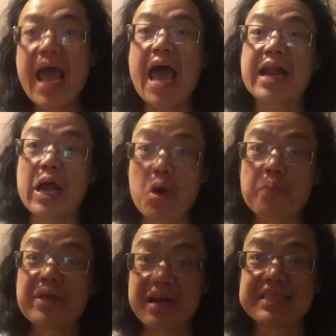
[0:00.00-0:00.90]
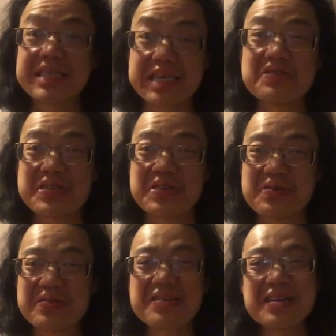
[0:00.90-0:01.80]
and I hope that I'll see you
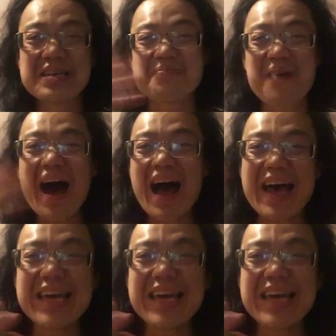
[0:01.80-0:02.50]
soon. Goodbye.